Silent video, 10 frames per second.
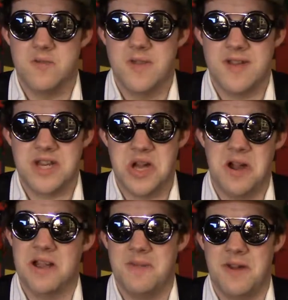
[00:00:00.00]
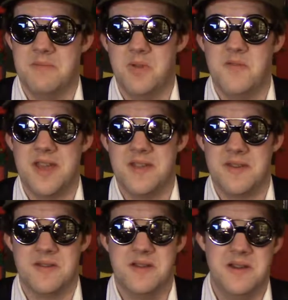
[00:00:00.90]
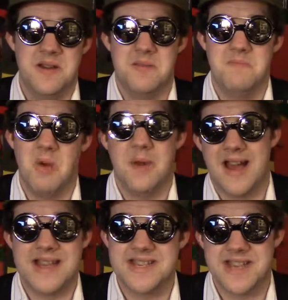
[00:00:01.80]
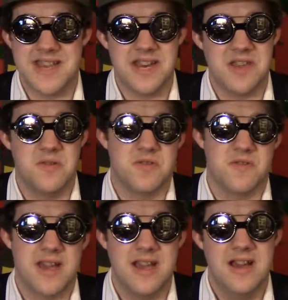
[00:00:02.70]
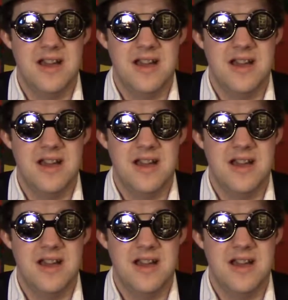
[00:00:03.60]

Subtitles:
really talk about a movie the moment I see it, usually,